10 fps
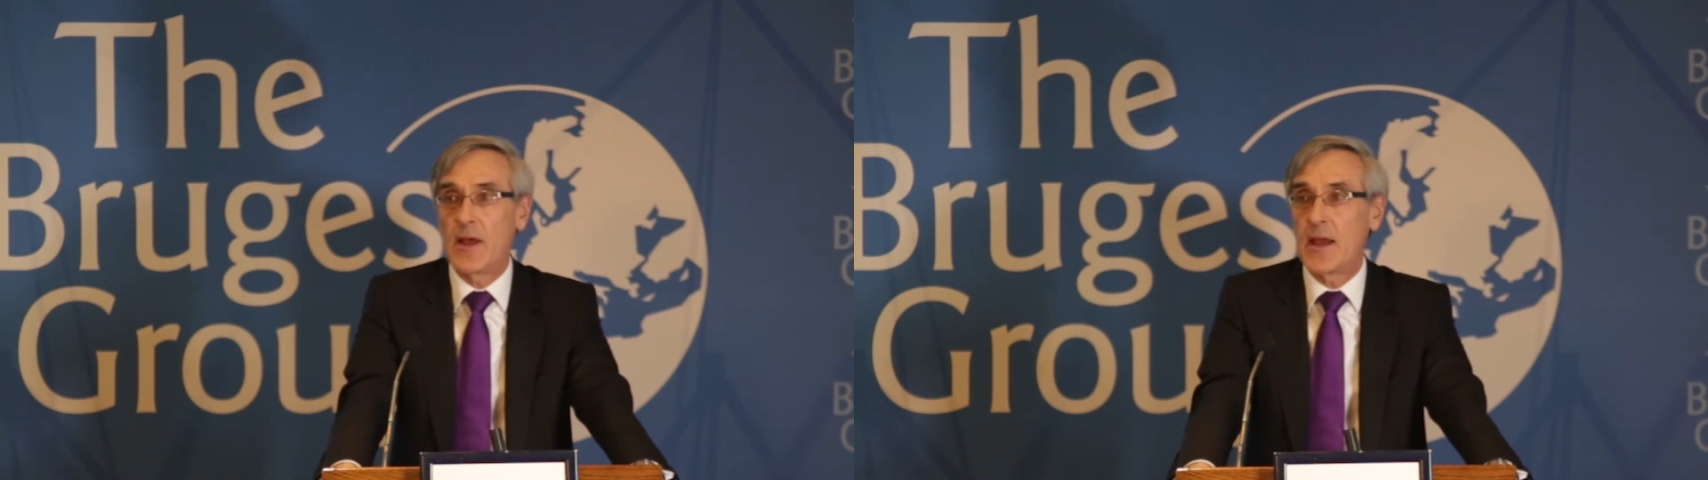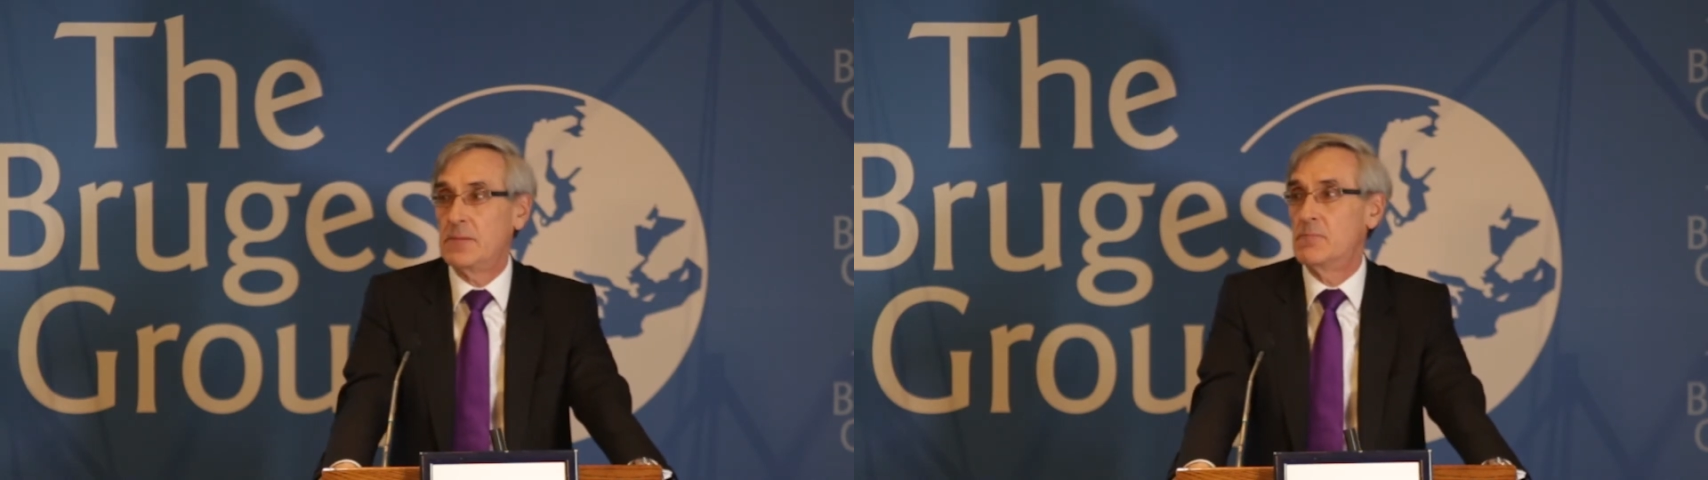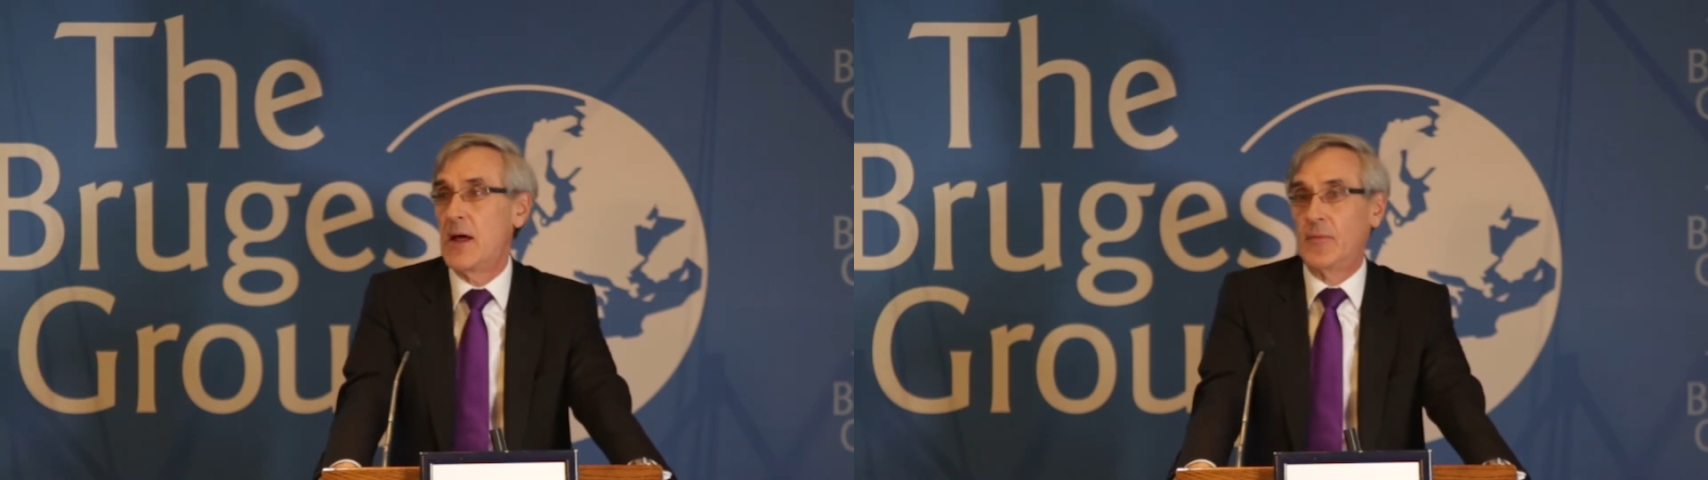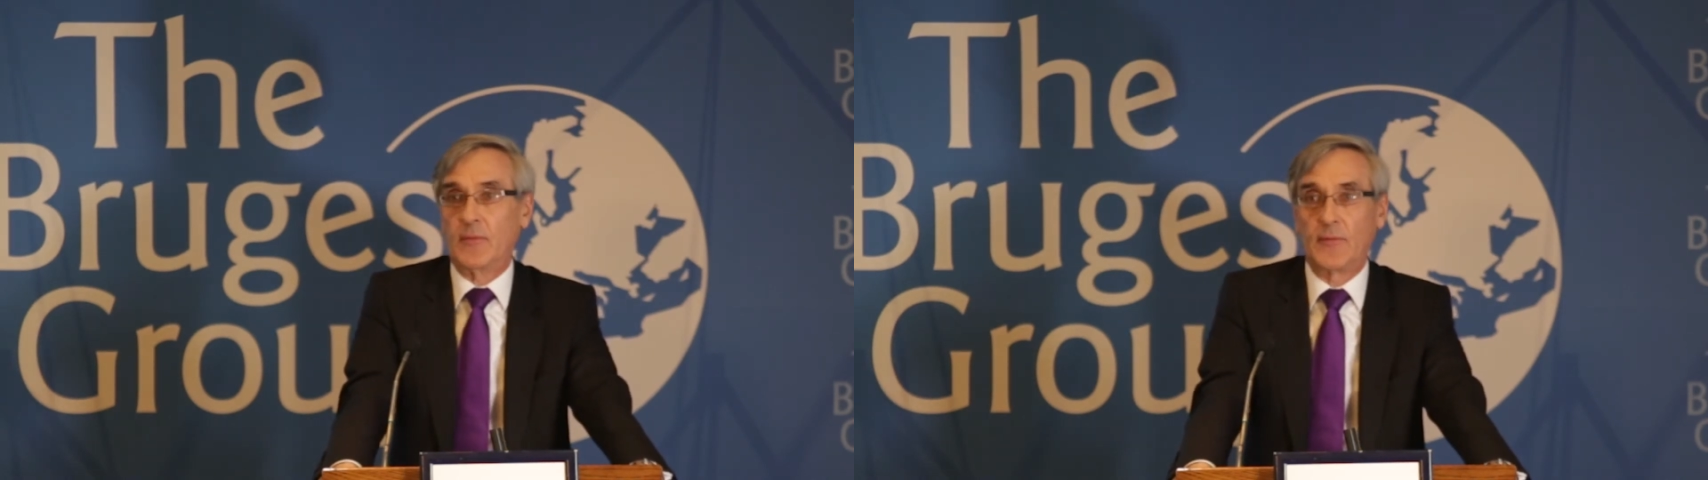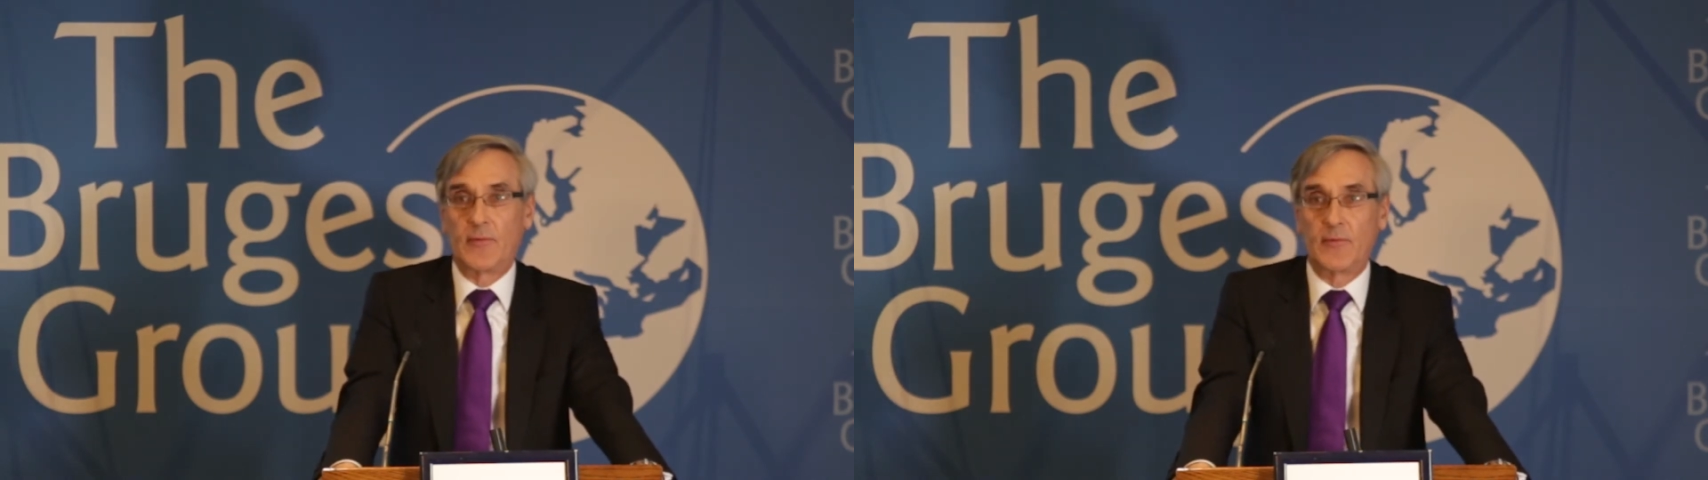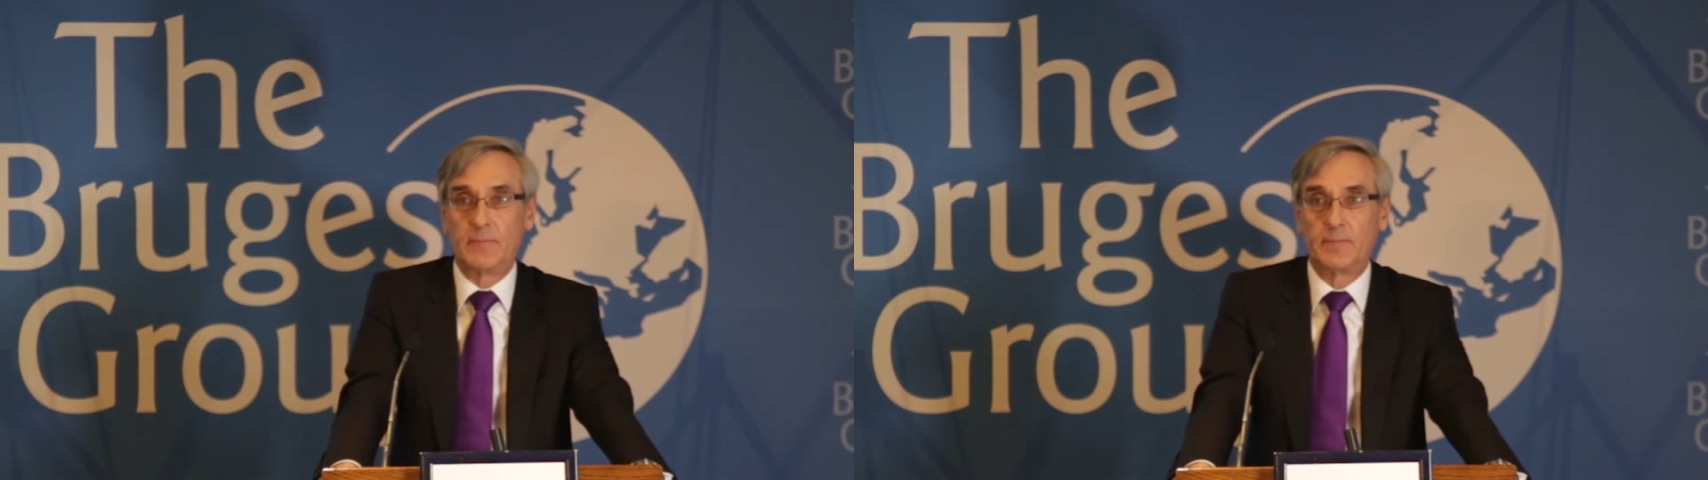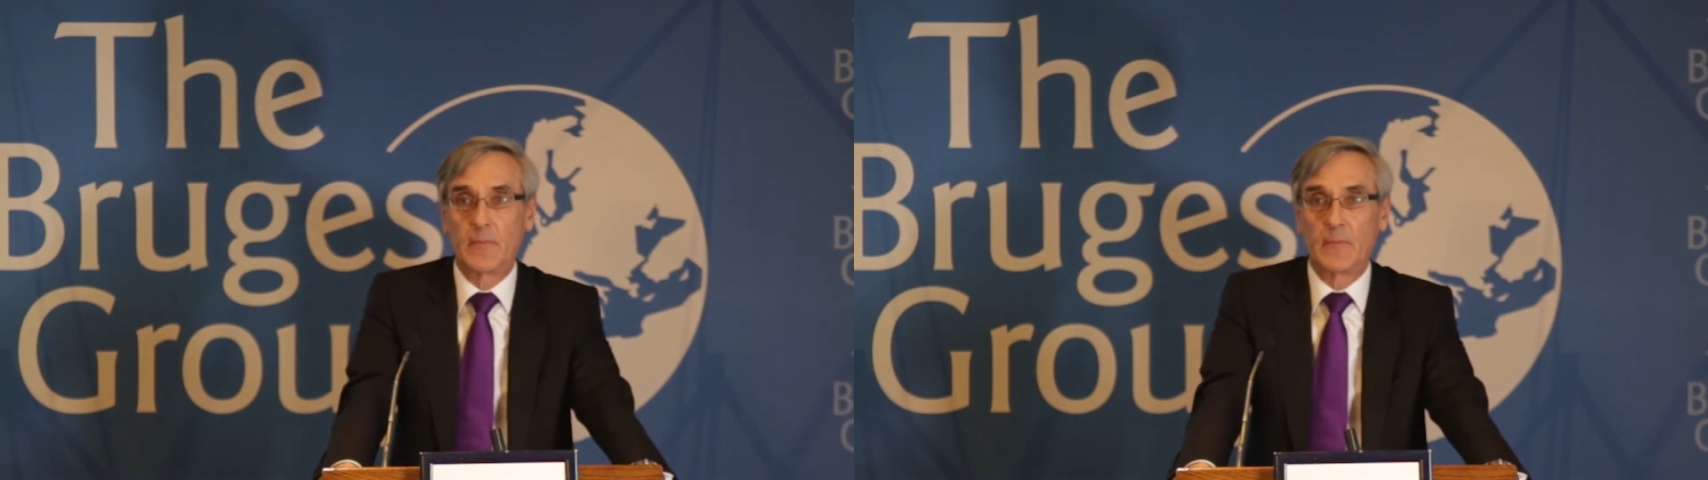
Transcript: 9 months.